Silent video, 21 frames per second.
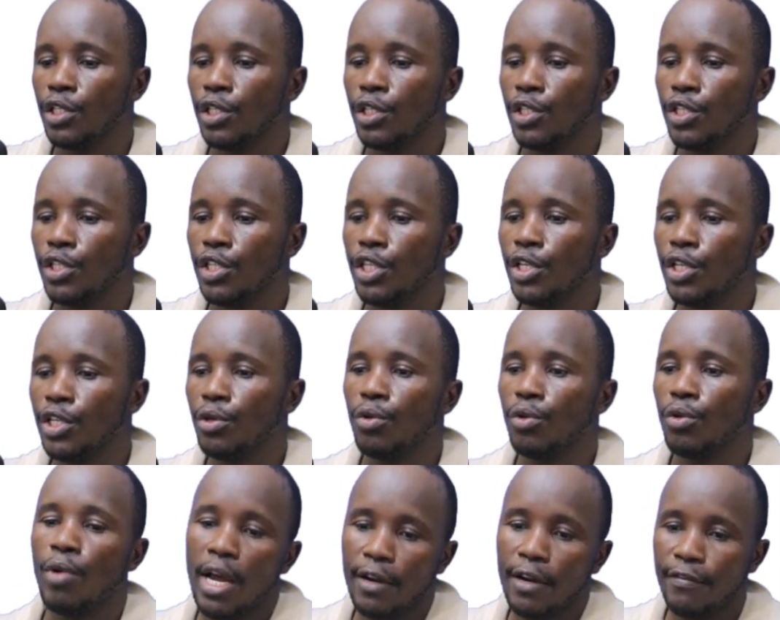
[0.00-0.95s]
0,
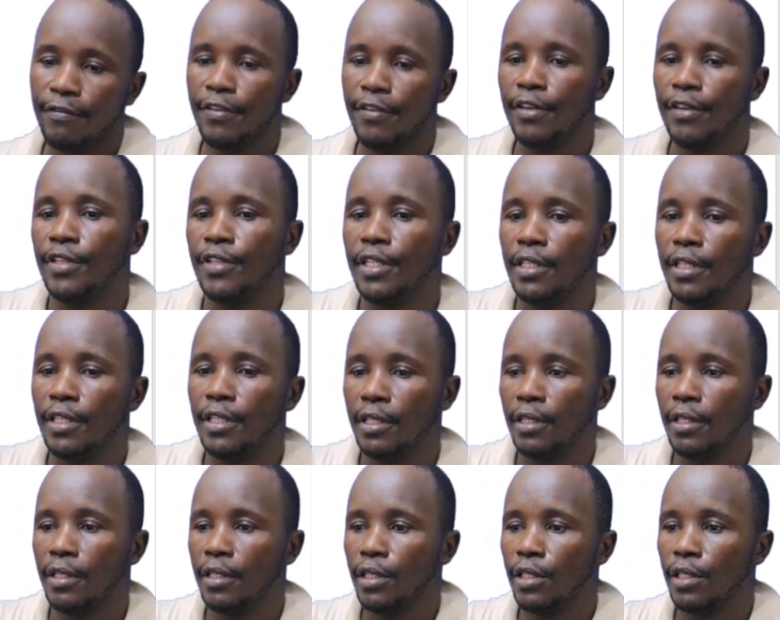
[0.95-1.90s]
1, 50.
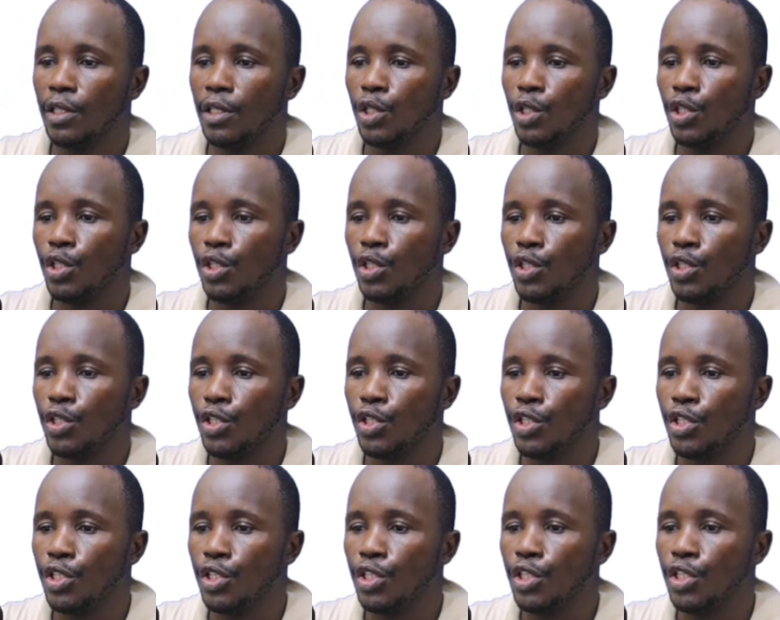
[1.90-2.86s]

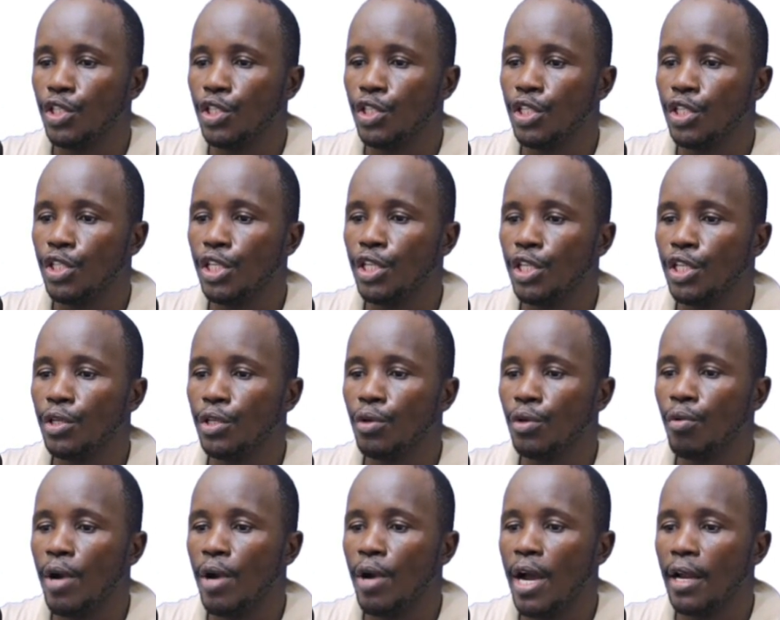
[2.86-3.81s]
0,
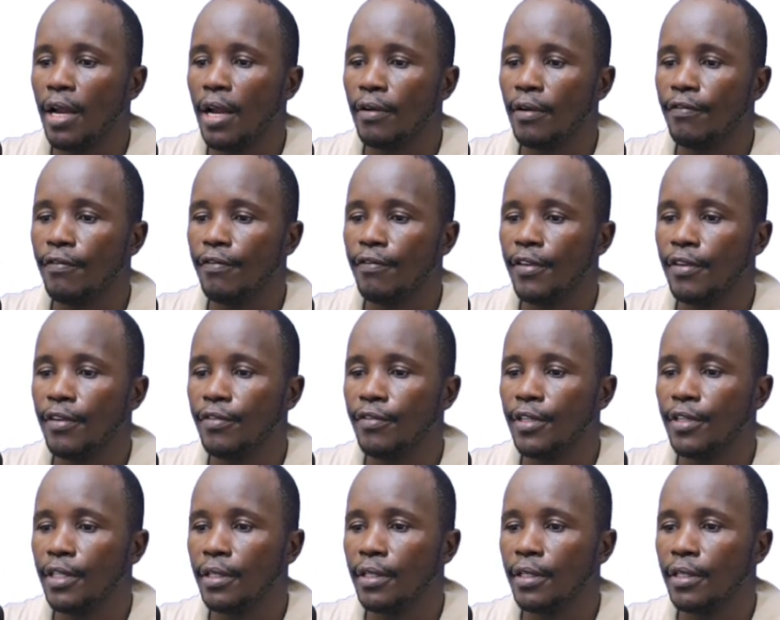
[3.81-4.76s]
1, 50.
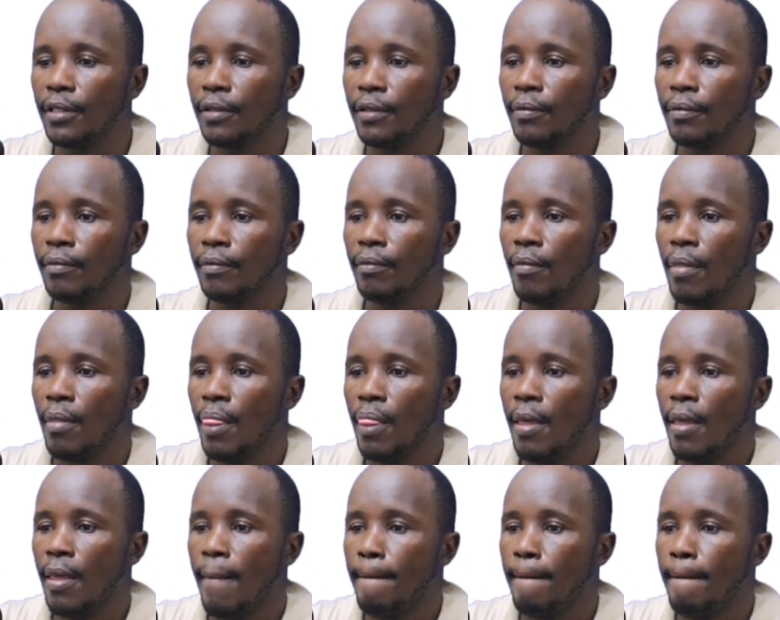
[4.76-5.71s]

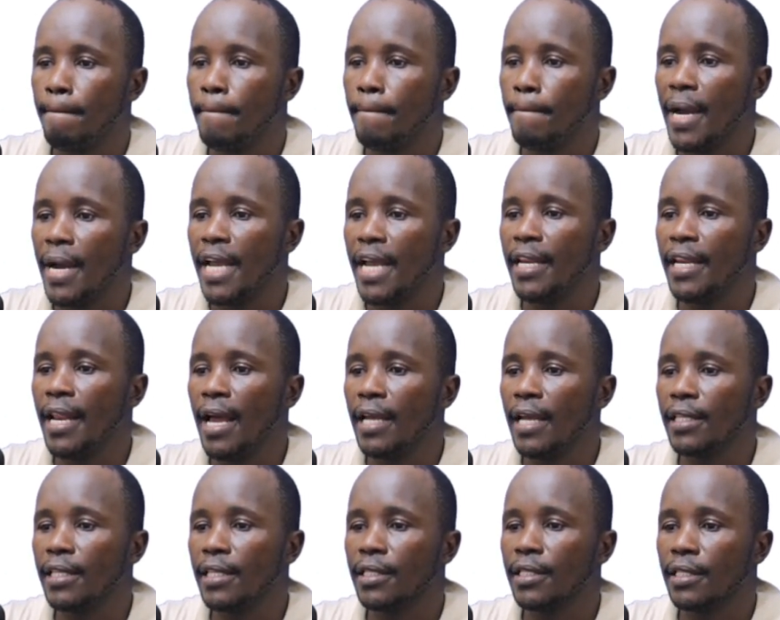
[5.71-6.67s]

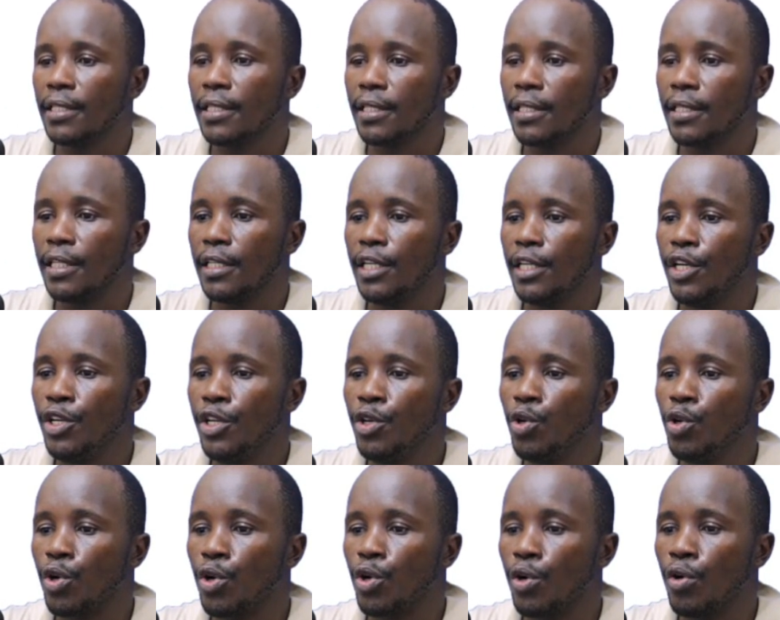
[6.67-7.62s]
Minus
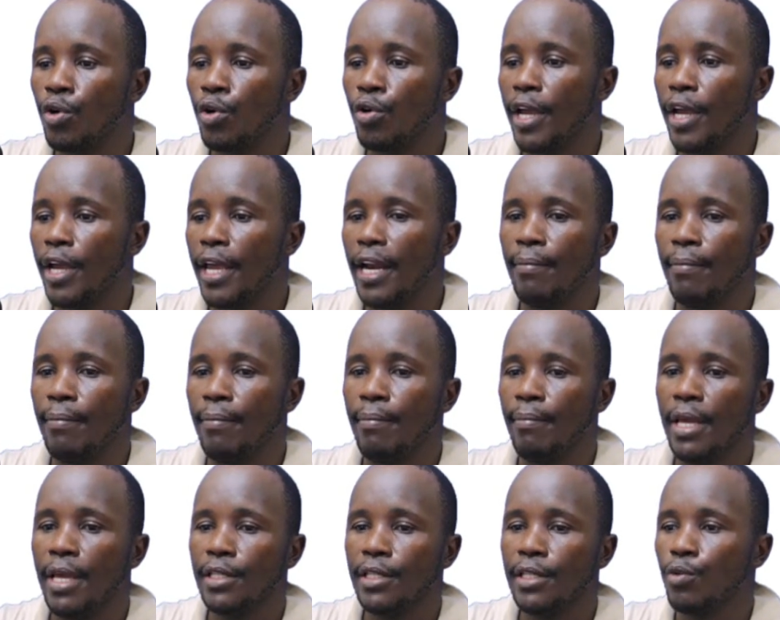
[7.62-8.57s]
new row
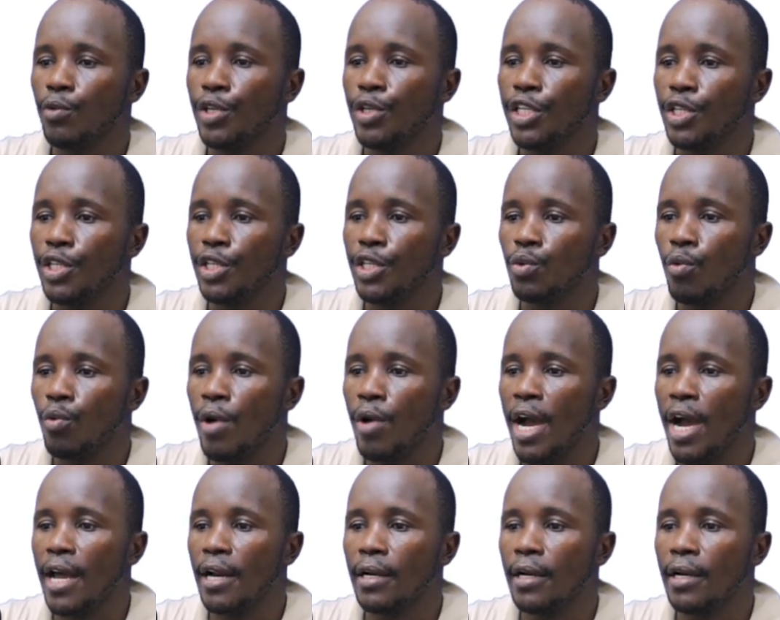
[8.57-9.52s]
elements, which is
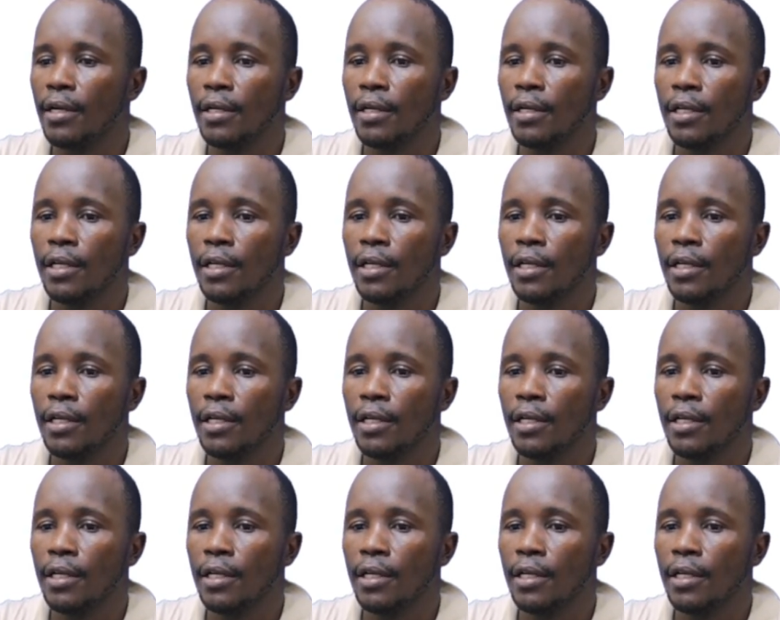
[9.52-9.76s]
1,